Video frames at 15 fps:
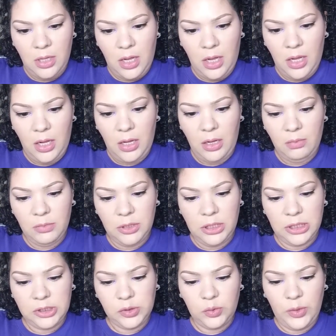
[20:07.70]

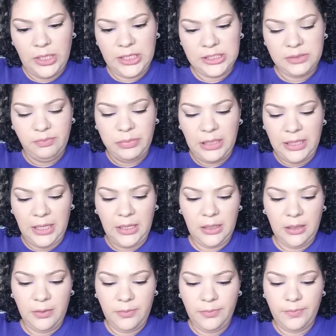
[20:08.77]
The Sweetest
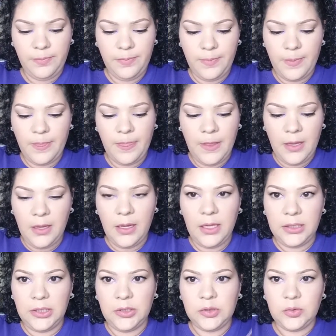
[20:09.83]
Bling,
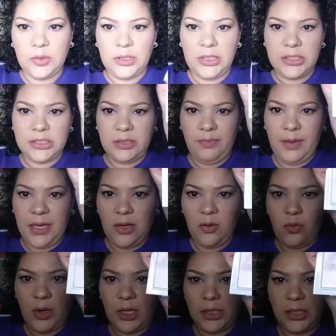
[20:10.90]
and this one is the
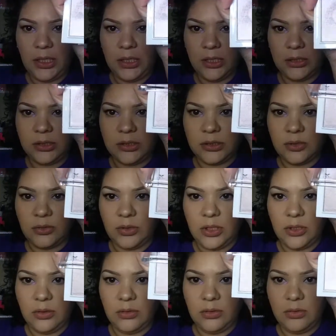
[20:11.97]
pink one, and it's so
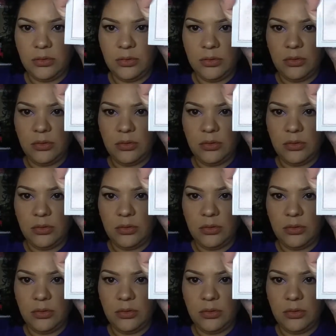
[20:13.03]
cute.